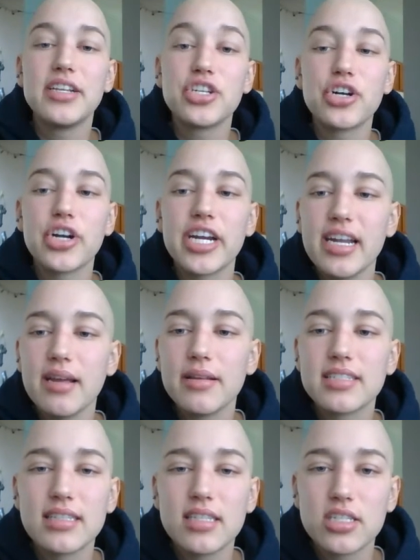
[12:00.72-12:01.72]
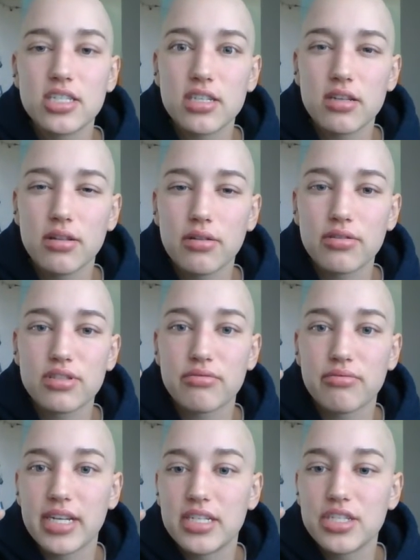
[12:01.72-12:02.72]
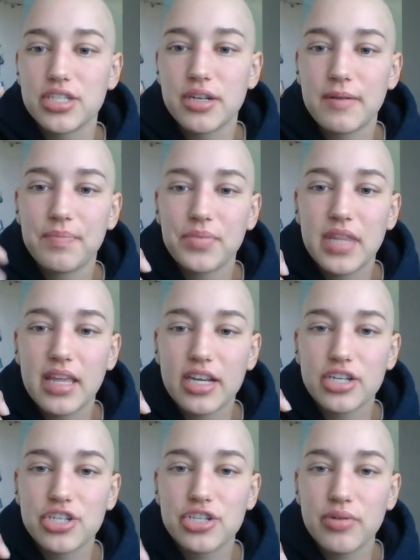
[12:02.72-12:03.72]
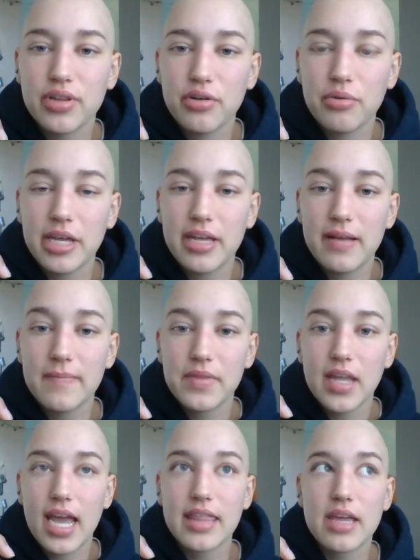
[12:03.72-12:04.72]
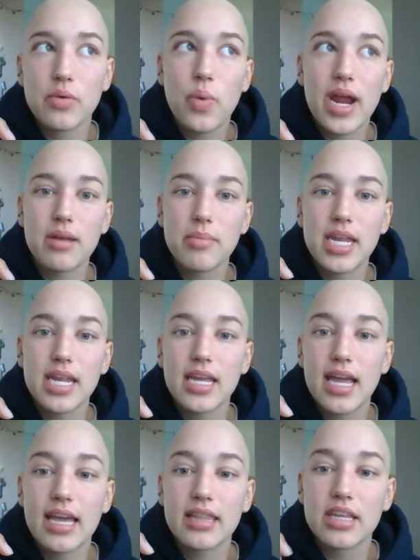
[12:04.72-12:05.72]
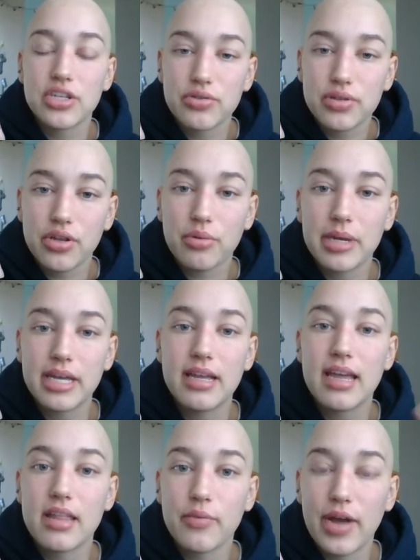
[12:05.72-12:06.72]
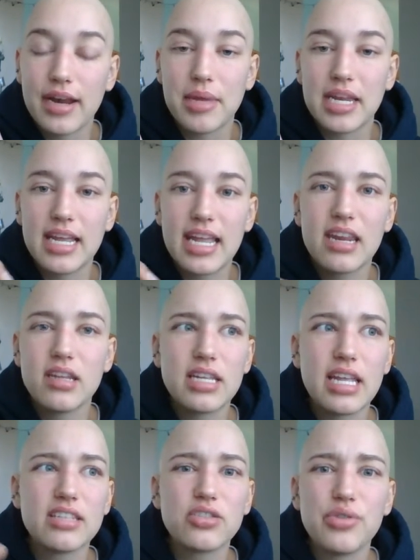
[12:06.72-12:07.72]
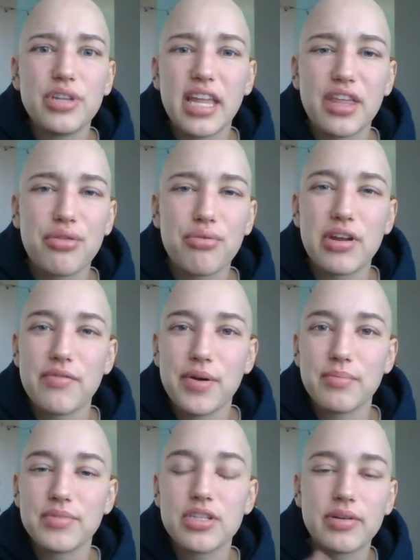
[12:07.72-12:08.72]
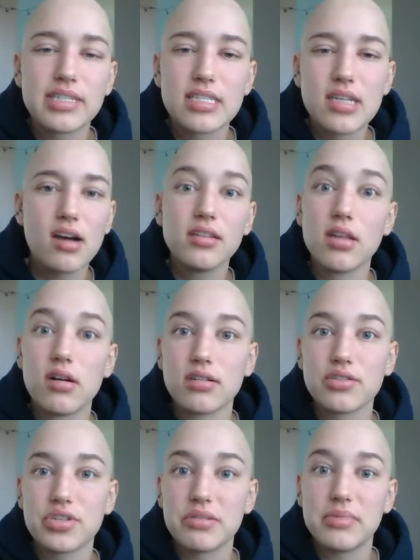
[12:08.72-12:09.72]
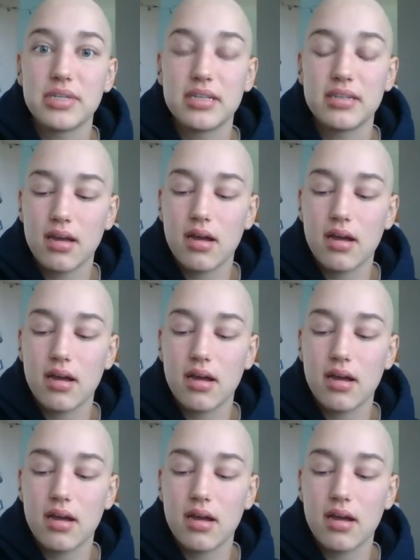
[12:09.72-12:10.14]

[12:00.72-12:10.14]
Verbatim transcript: And during, since it's just a little syringe, they like shoot a little bit and then wait a minute and then do a little bit, wait a minute. And it's only like 3 of them. So it's not a long treatment.